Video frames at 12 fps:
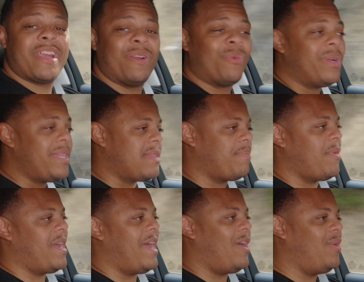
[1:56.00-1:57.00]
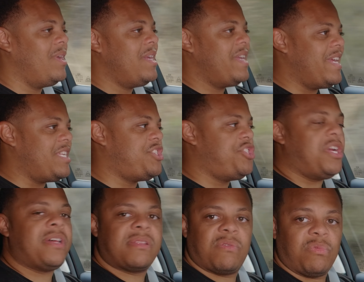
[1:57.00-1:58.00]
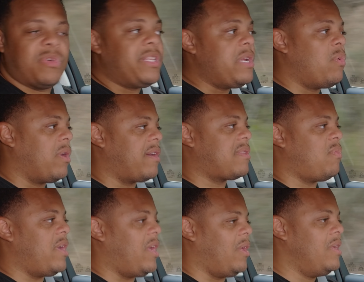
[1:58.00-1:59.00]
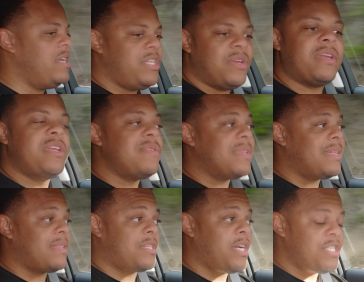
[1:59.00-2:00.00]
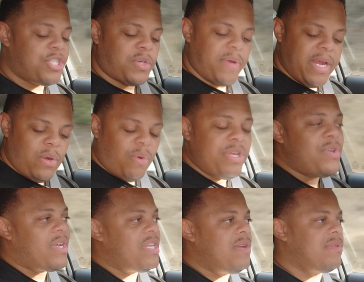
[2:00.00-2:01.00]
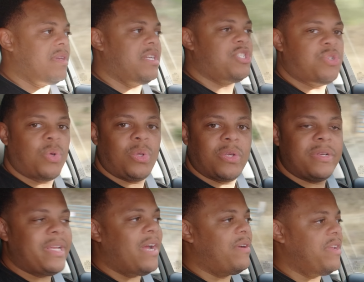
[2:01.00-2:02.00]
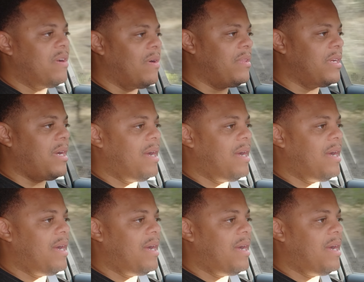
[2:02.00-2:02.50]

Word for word: it can really spread out. It just really works well. You can use it as a touchscreen or you can use a controller down here on the